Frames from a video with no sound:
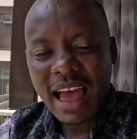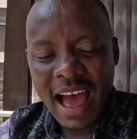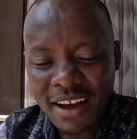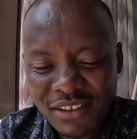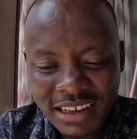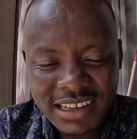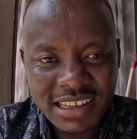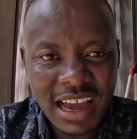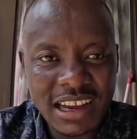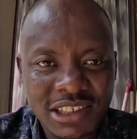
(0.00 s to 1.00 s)
I have a
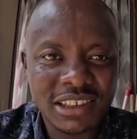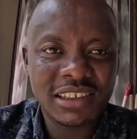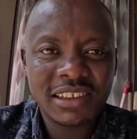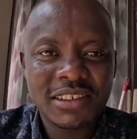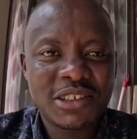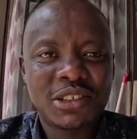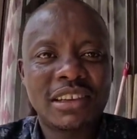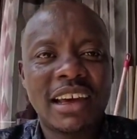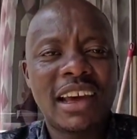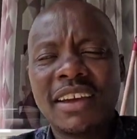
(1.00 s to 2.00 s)
discussion
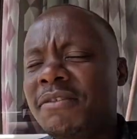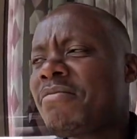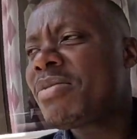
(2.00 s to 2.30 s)
today.